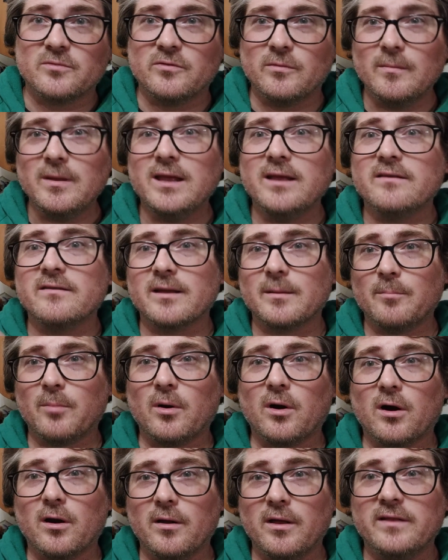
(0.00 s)
to me is like
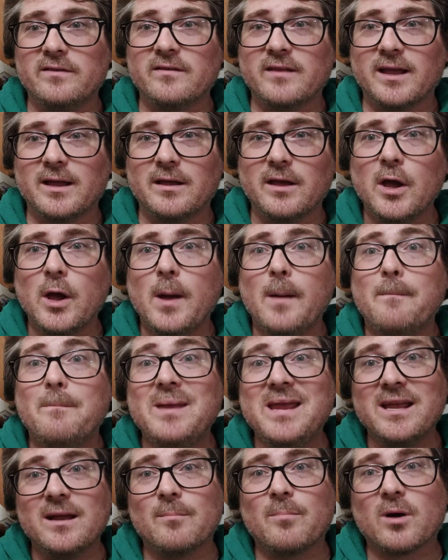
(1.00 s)
it's like
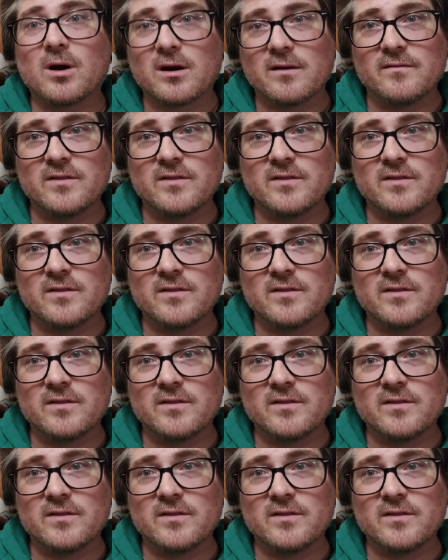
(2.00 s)
being a part